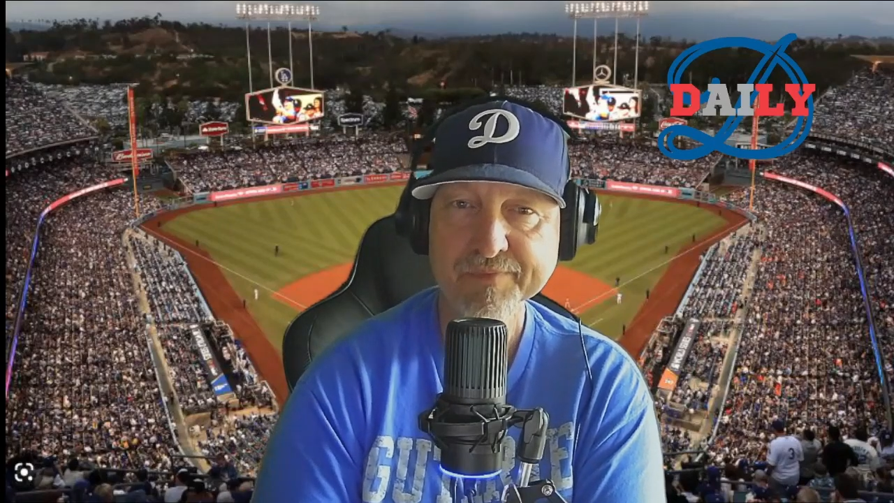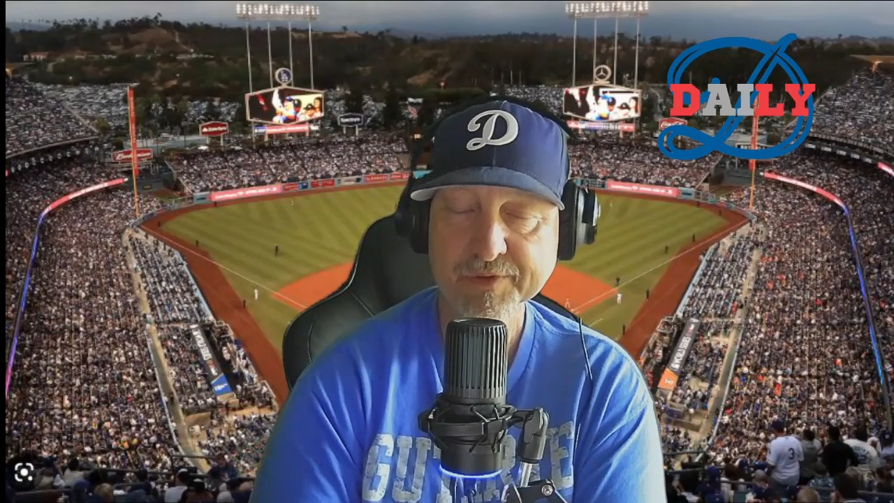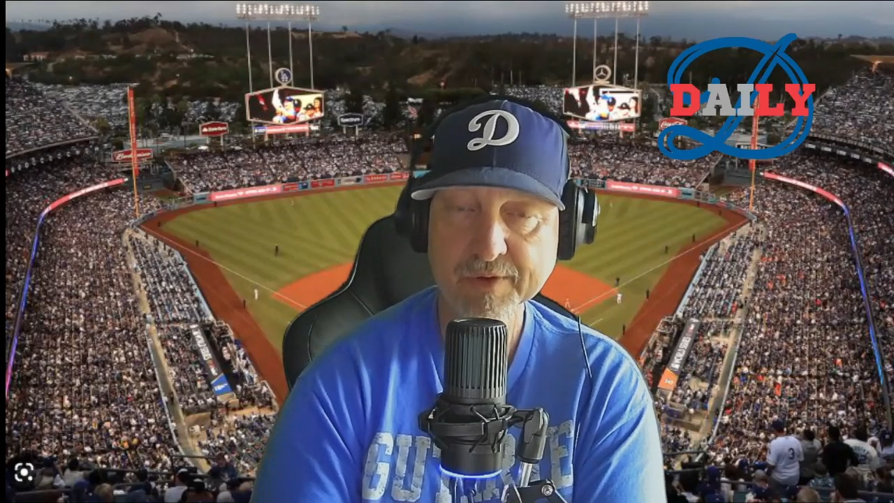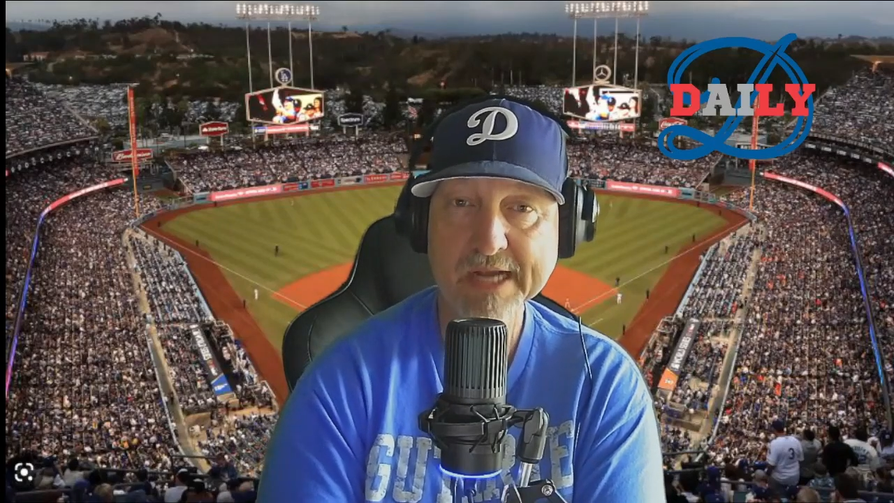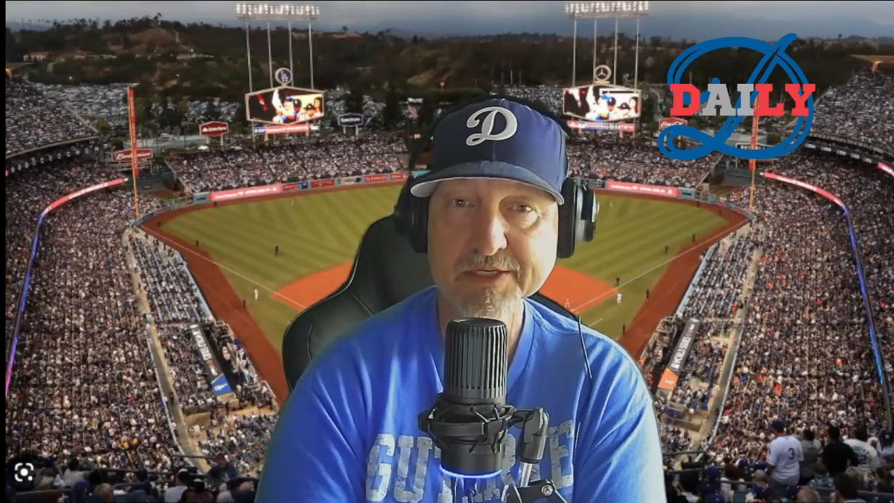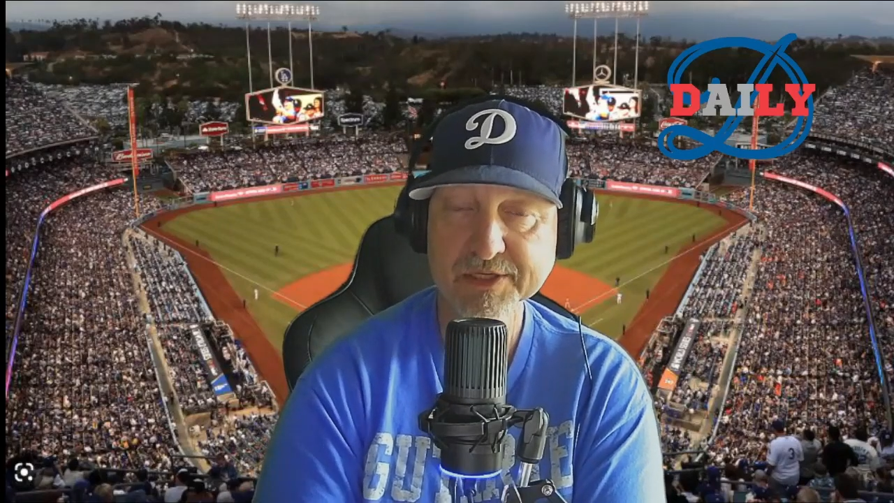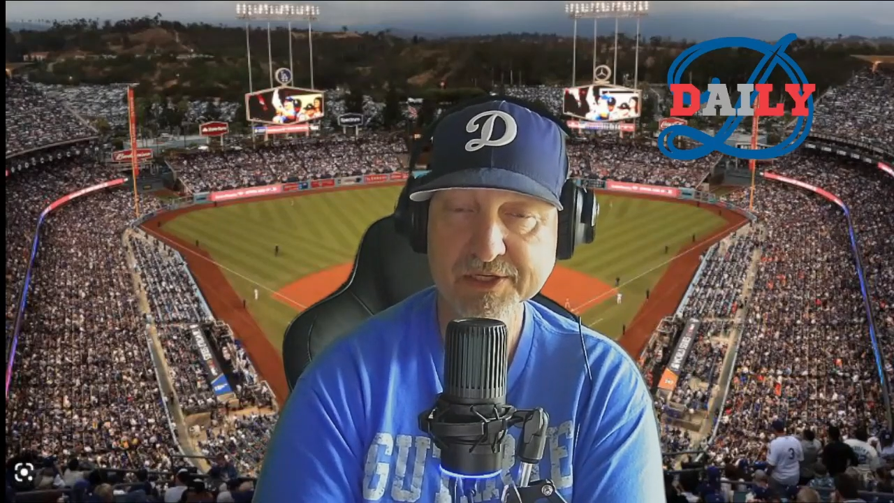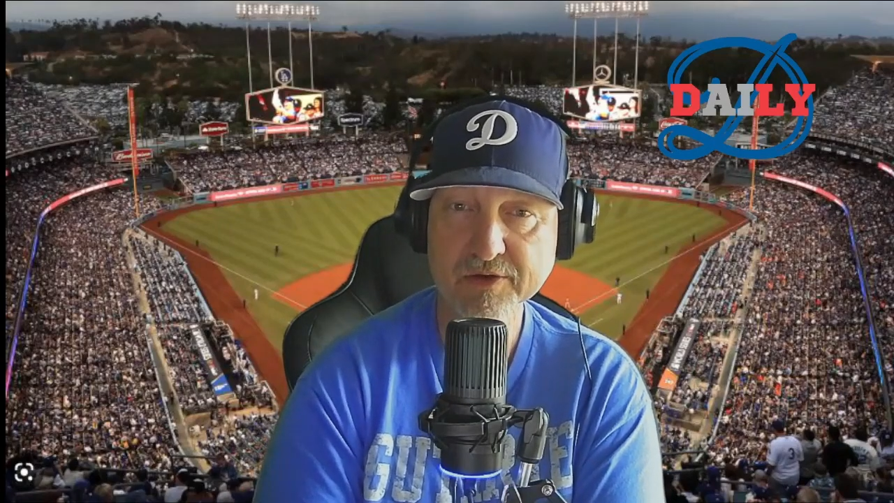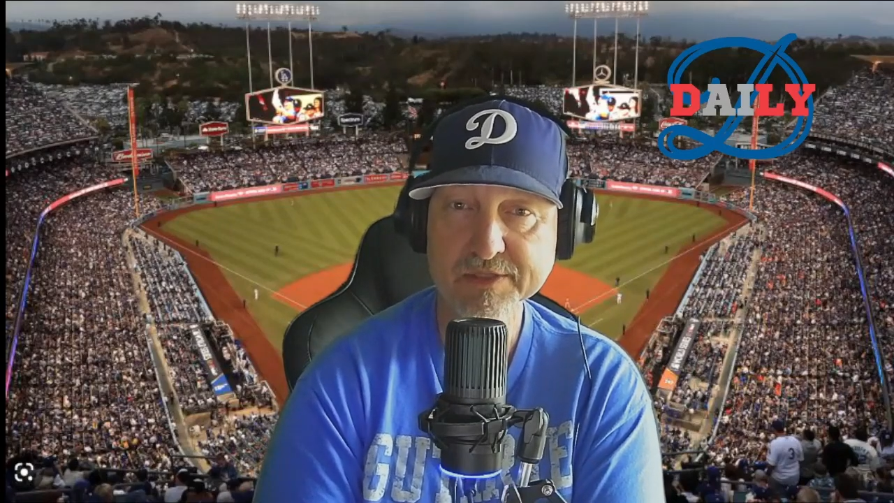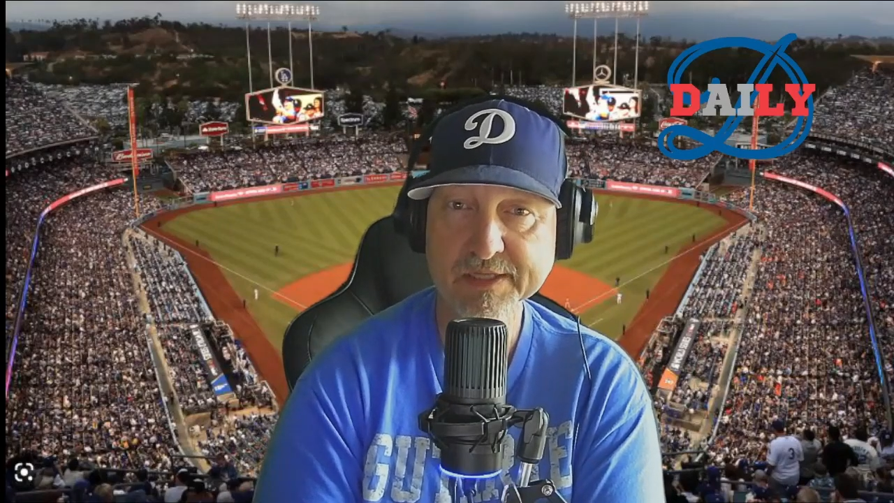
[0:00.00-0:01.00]
they're actually
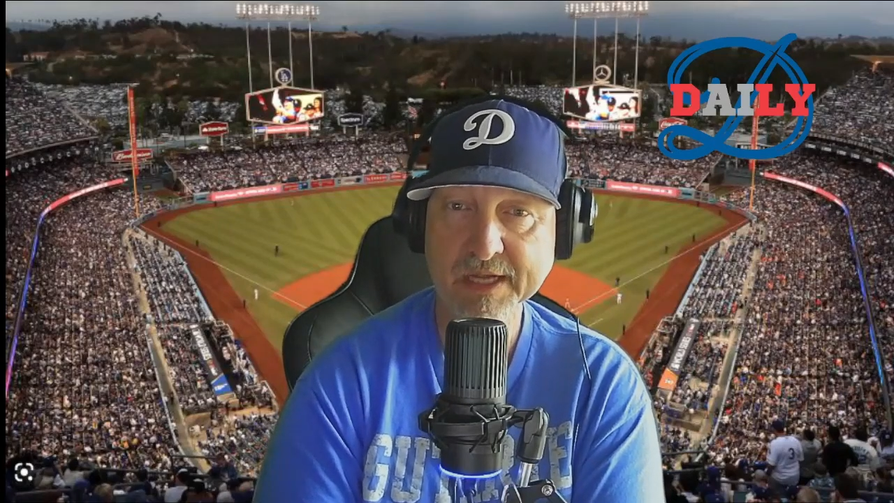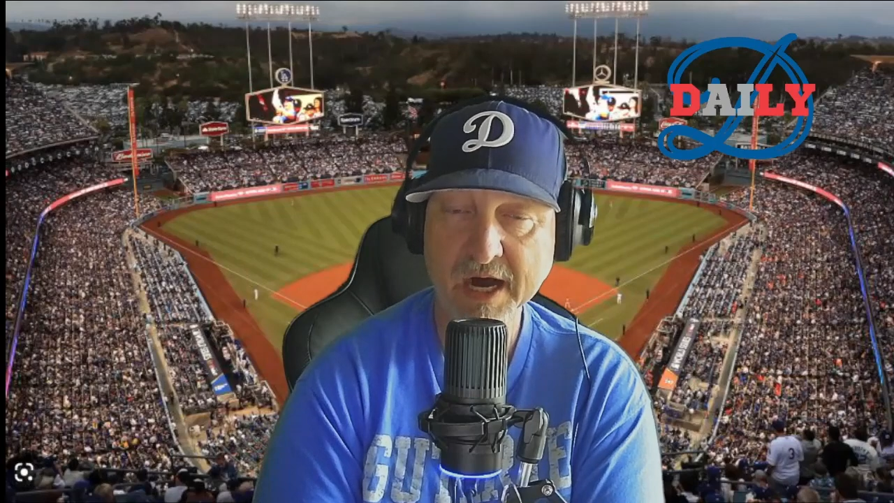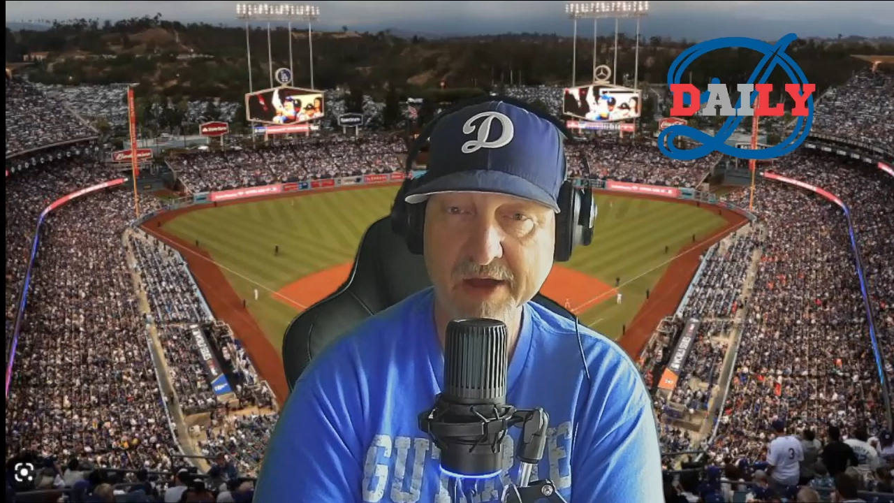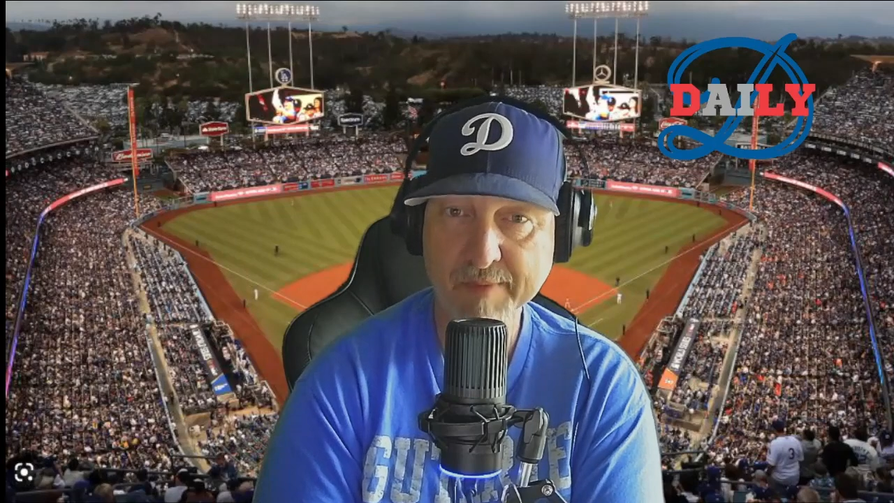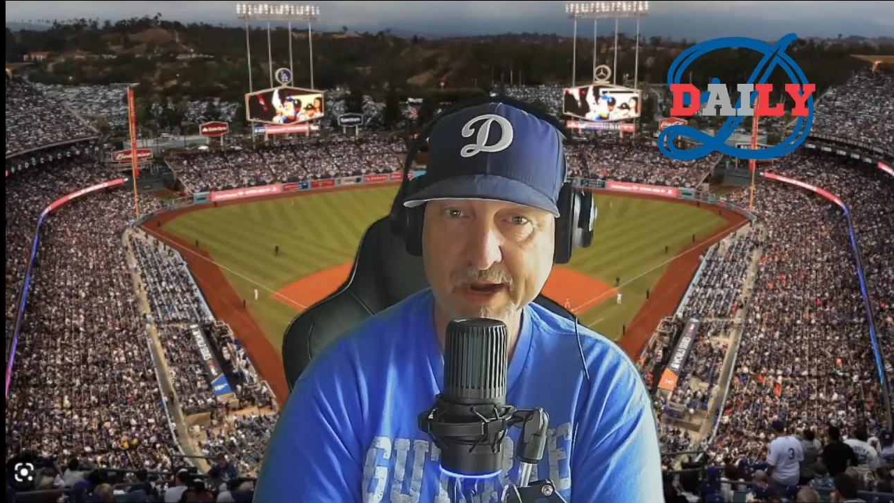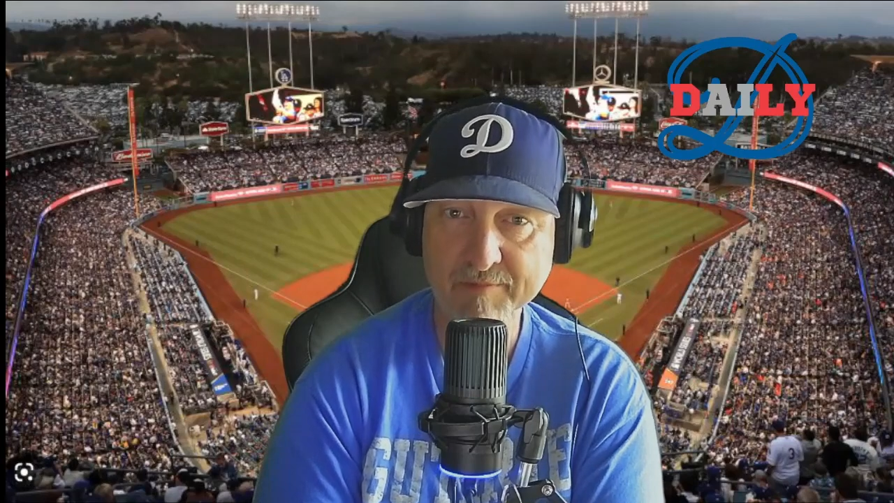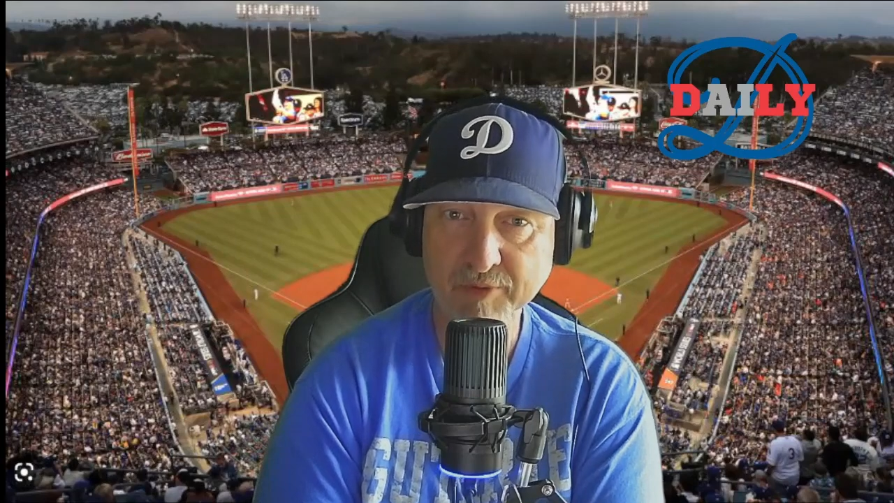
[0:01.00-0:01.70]
using the automated